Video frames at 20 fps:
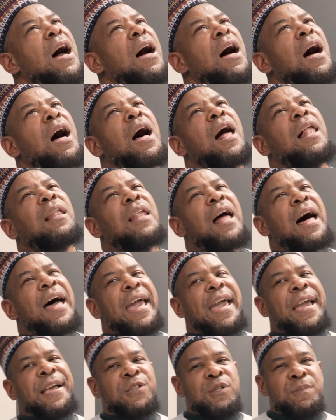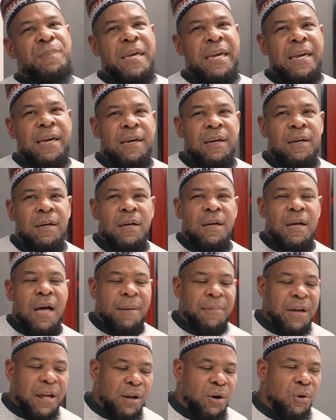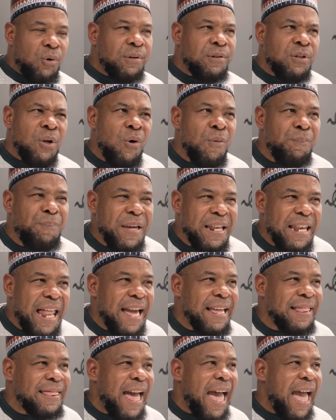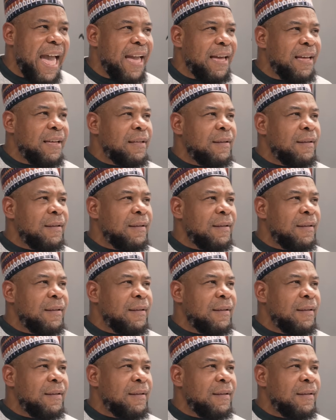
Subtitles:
Allah hates me, I'm gonna go to, don't be like that.